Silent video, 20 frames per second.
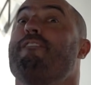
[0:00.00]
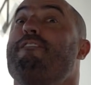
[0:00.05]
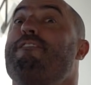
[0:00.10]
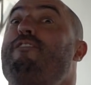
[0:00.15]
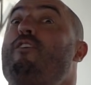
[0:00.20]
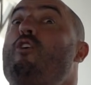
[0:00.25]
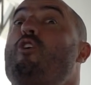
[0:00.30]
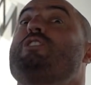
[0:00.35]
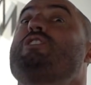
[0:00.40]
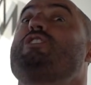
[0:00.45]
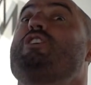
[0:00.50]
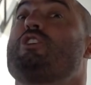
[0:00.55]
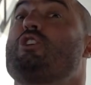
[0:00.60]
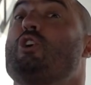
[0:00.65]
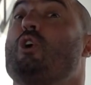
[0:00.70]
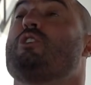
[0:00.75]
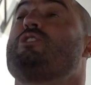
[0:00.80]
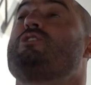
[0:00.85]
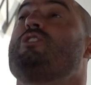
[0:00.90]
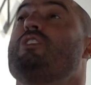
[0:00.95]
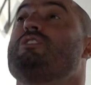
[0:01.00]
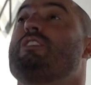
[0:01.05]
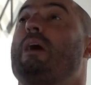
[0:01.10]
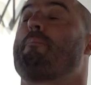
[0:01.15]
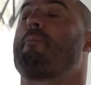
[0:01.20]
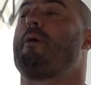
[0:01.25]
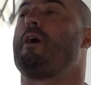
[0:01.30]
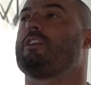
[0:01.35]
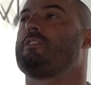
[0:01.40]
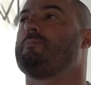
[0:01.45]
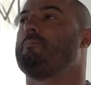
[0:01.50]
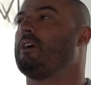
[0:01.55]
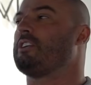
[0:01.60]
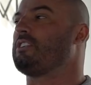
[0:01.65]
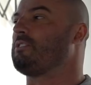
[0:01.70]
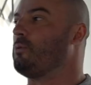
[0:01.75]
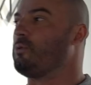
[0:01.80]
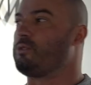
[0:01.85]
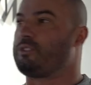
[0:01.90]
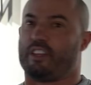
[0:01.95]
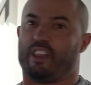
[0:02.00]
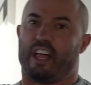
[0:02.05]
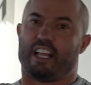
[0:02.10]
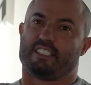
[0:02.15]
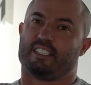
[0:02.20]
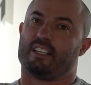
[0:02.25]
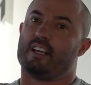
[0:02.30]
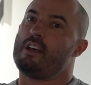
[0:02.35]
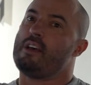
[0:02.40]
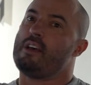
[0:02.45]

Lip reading: force your torso as upright as possible. So that's